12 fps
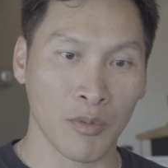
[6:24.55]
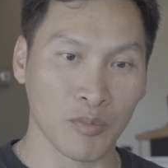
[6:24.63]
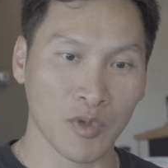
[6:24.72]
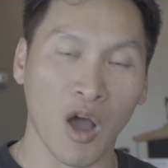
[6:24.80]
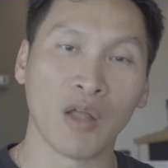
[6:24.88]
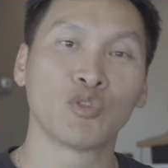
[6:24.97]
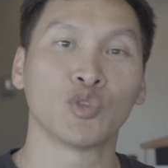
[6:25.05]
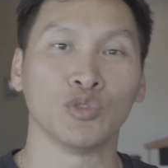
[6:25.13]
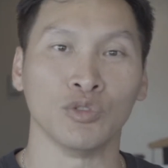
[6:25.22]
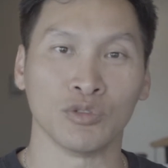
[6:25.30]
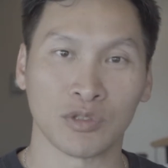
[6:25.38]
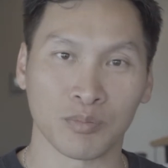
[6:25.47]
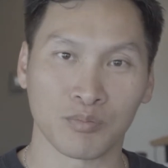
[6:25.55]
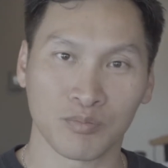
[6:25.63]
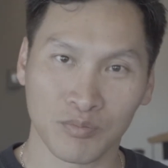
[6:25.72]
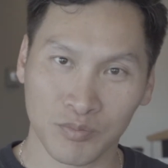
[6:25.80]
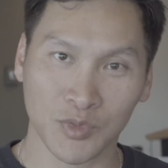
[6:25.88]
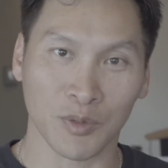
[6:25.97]
gone through
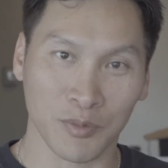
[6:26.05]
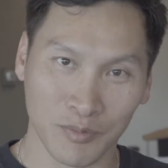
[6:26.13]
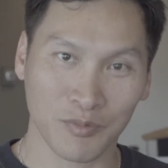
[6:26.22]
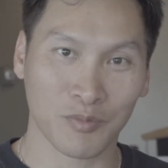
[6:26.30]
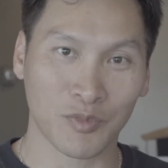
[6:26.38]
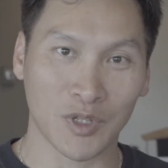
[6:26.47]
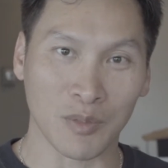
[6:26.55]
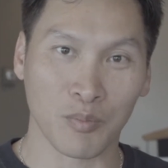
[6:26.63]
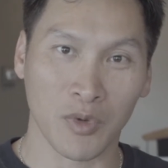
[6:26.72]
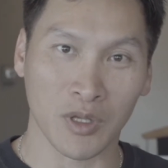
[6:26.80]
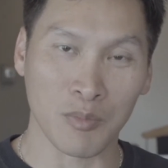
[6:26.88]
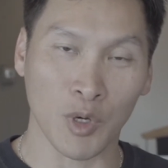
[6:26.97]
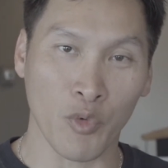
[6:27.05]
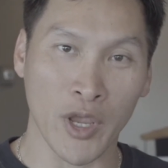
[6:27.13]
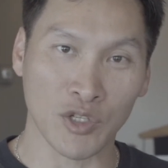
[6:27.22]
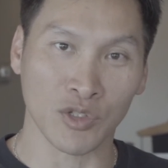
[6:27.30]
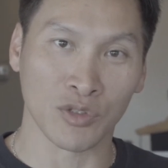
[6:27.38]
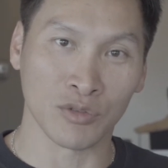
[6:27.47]
the
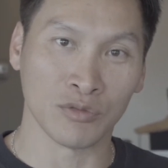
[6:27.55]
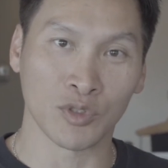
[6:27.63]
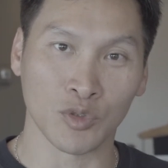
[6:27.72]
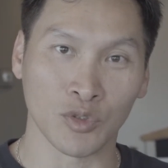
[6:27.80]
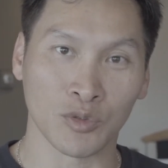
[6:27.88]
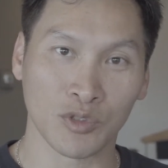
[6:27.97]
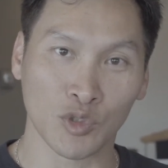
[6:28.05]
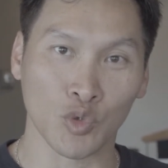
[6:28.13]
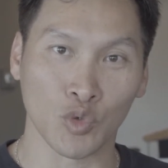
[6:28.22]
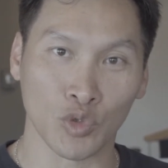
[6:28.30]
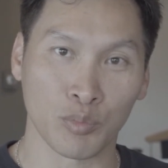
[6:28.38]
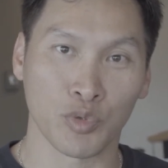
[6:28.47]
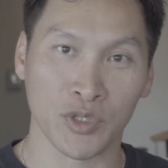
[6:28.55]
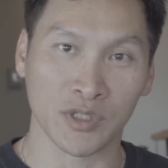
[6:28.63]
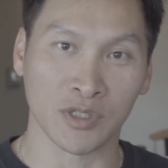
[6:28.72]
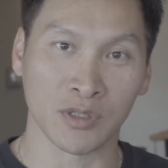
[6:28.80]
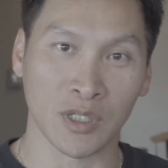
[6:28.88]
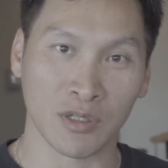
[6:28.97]
immigration to school to
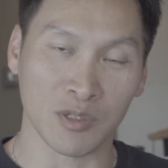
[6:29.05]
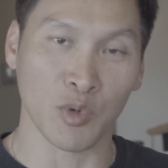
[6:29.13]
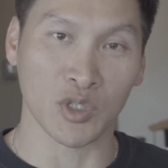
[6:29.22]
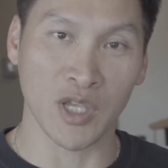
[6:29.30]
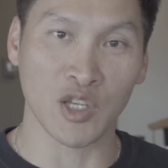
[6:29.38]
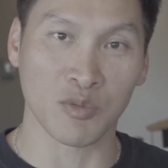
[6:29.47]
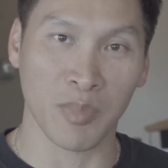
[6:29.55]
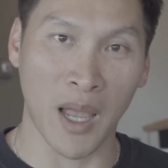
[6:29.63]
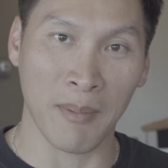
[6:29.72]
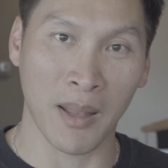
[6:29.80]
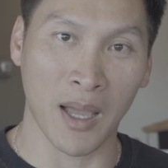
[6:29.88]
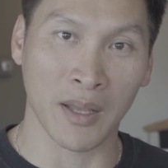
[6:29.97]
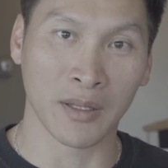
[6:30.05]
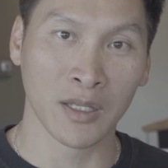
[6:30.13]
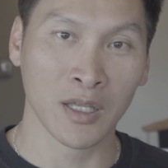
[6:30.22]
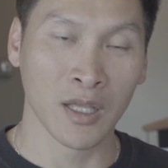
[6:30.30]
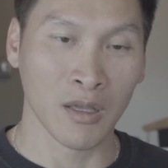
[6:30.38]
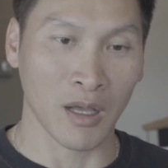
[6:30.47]
prison and deportation pipeline,
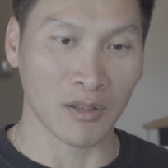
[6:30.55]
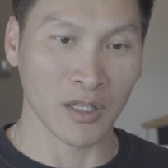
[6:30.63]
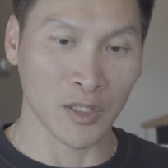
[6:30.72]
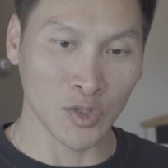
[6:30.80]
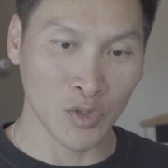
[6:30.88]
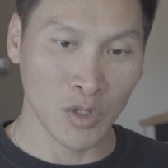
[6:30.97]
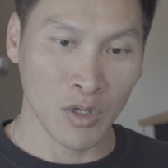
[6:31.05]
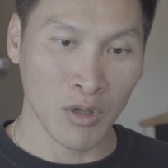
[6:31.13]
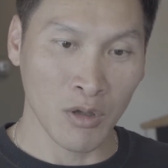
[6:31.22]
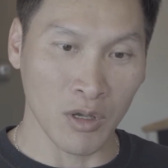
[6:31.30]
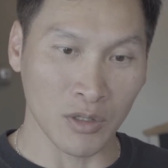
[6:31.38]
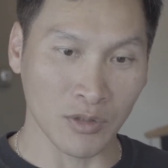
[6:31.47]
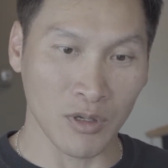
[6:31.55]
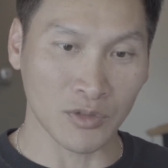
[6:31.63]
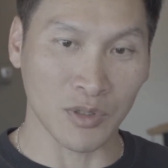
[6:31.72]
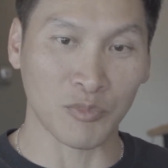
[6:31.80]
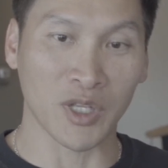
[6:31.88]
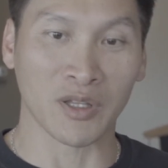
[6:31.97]
I think
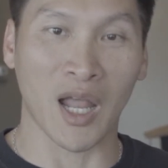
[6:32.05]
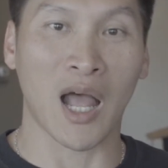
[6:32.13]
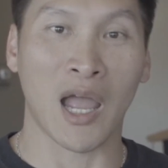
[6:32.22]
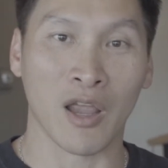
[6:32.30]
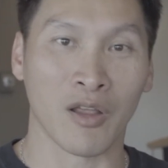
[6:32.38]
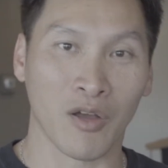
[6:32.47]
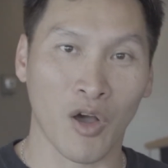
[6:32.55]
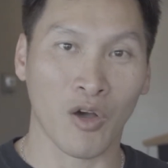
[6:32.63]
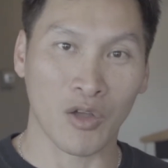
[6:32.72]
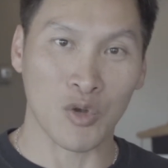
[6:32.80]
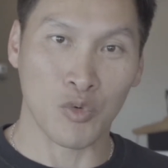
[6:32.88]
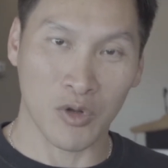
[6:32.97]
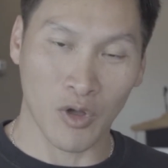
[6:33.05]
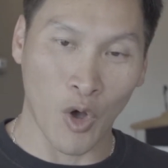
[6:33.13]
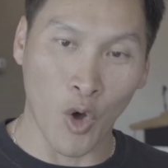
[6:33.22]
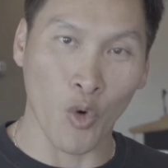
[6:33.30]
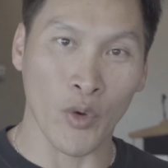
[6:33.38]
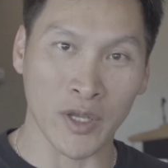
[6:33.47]
something that I
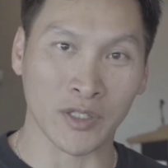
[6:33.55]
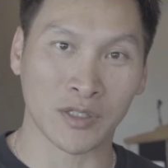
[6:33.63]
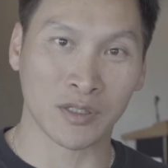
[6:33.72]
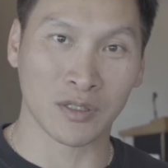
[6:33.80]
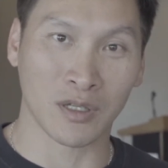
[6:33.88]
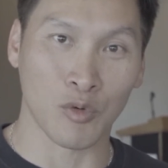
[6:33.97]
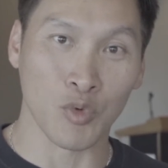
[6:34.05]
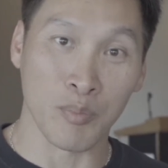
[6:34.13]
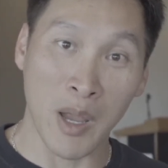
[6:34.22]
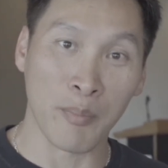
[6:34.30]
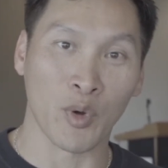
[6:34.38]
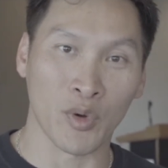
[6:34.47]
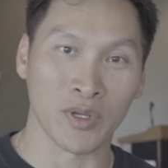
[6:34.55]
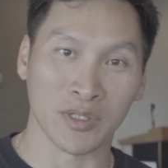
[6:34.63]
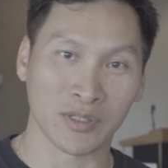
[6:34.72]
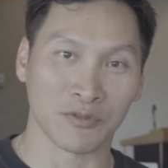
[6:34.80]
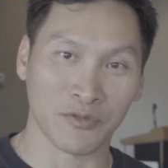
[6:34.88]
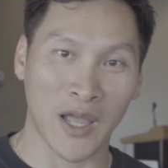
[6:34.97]
always remember
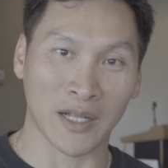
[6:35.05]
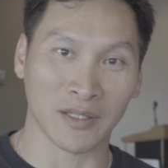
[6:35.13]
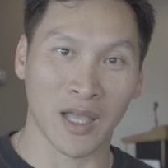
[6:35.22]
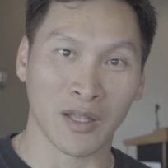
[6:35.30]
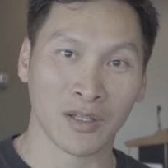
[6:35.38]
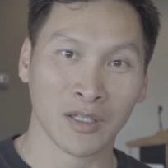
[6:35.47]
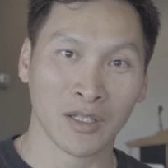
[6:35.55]
is the fact that